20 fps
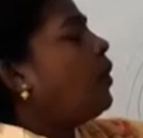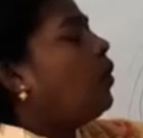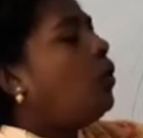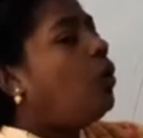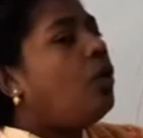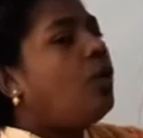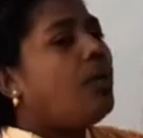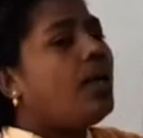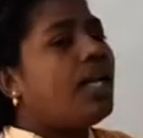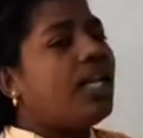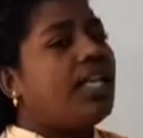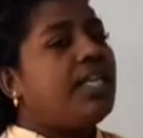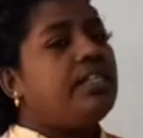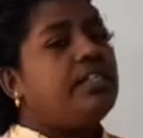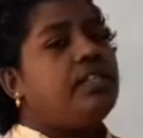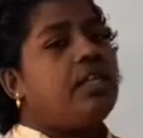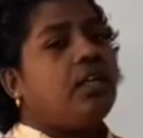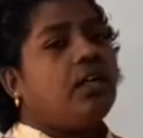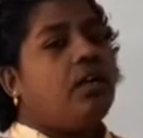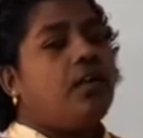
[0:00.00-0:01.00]
lower
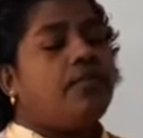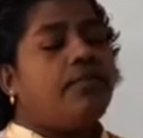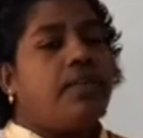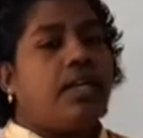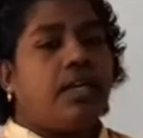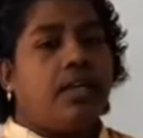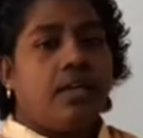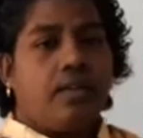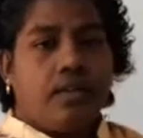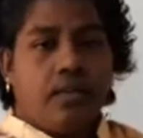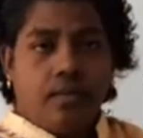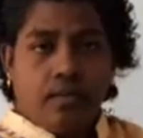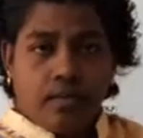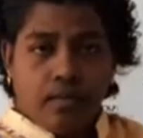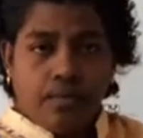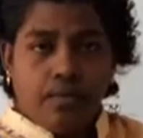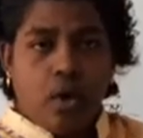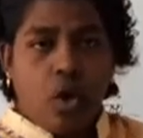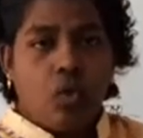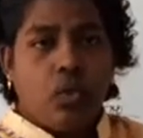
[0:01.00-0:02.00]
region of the
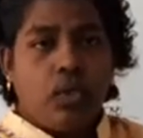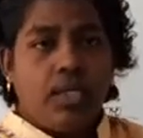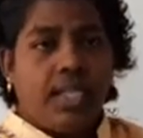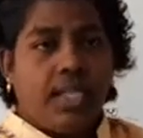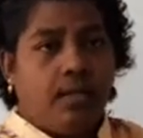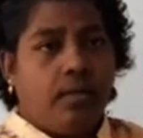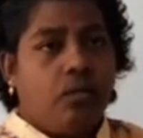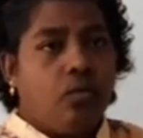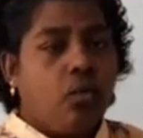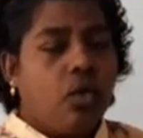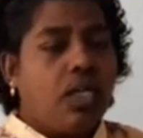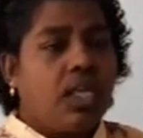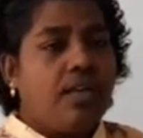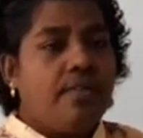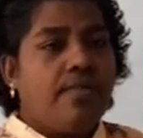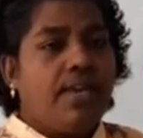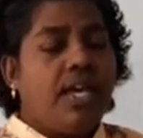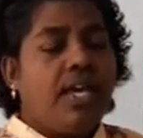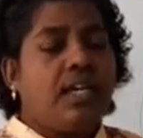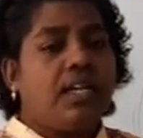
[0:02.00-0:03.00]
mountain.
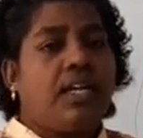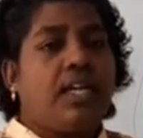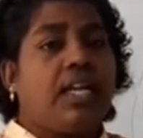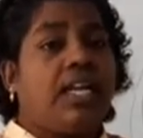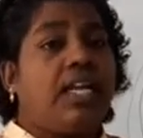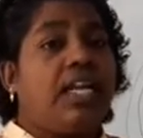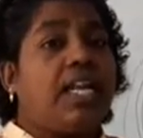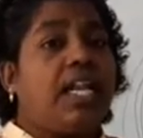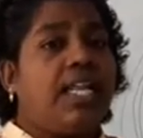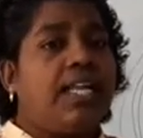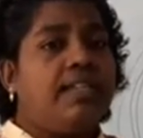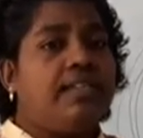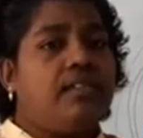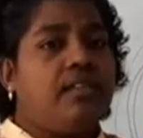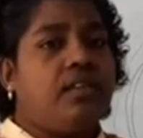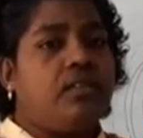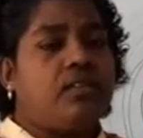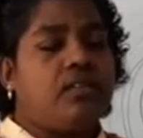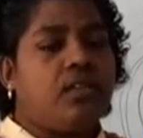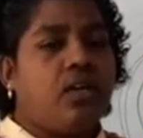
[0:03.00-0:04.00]
Okay, where
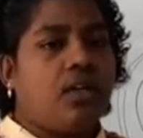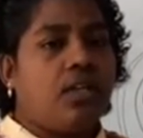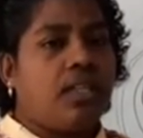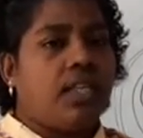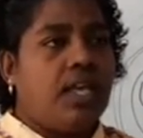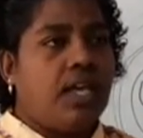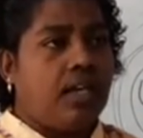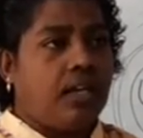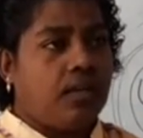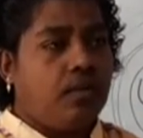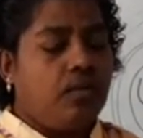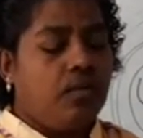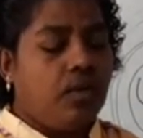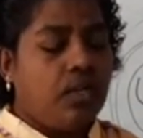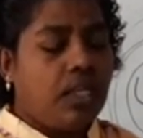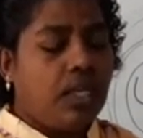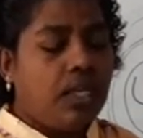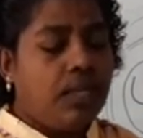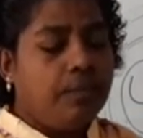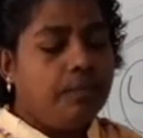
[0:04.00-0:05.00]
glaciers are there.
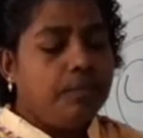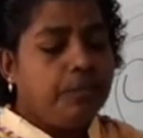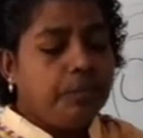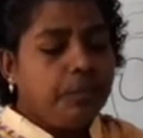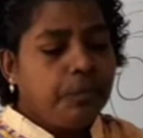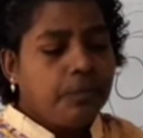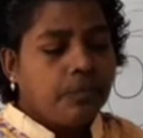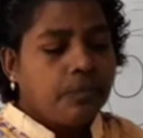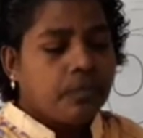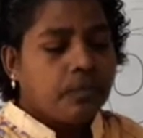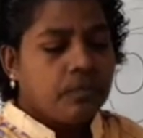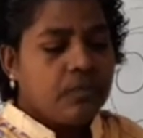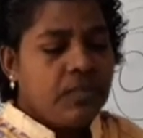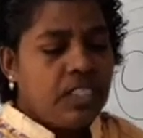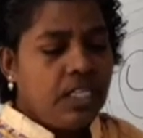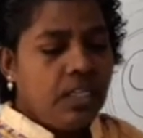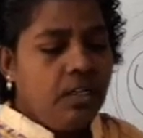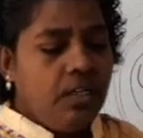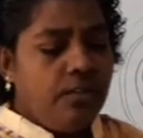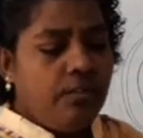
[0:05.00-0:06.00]
Okay,
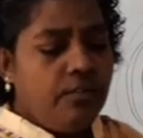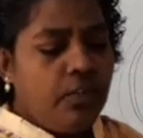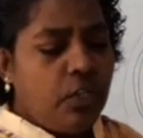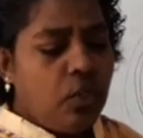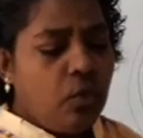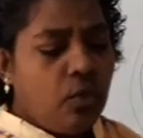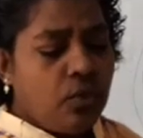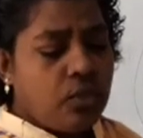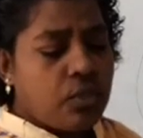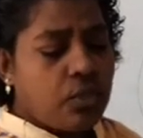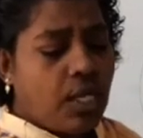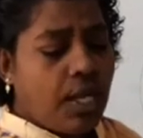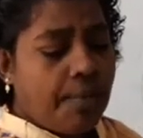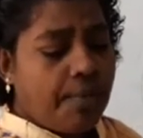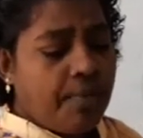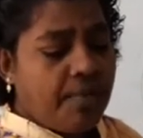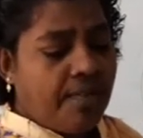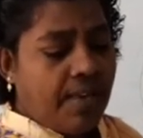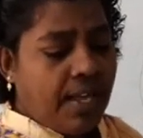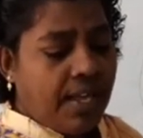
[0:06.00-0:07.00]

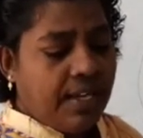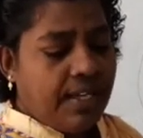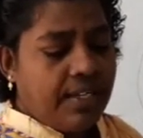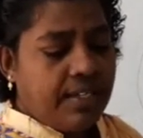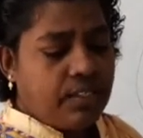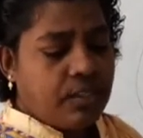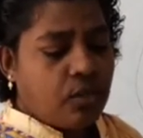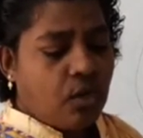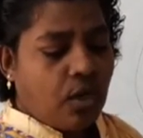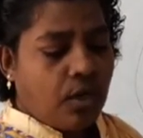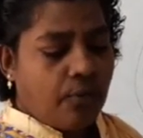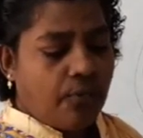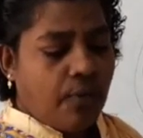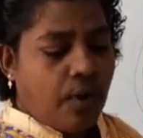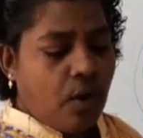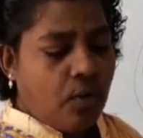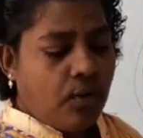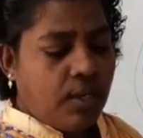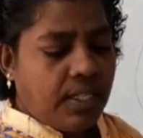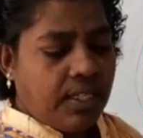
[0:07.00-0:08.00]
U-shaped valleys are
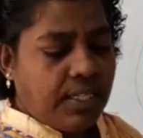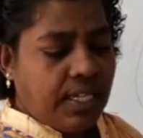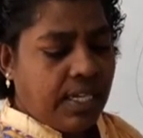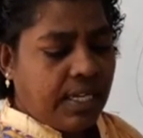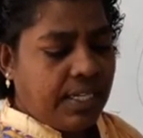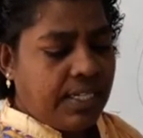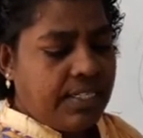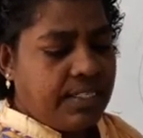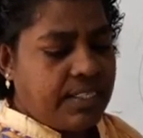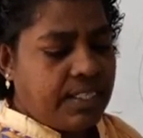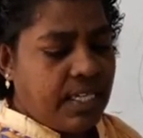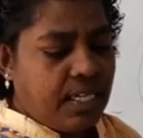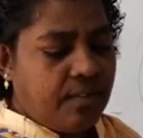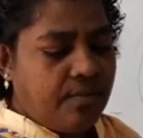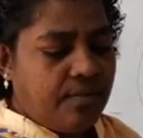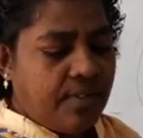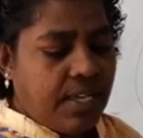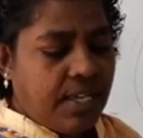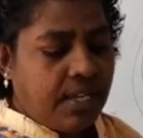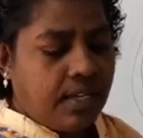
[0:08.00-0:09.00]
found in the
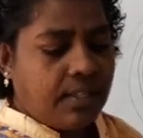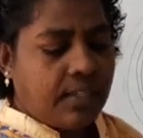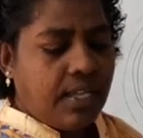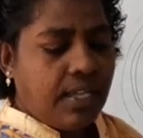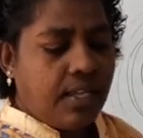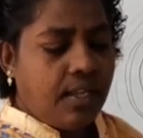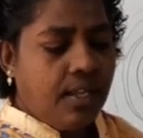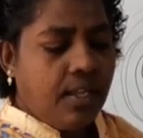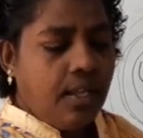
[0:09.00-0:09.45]
region where the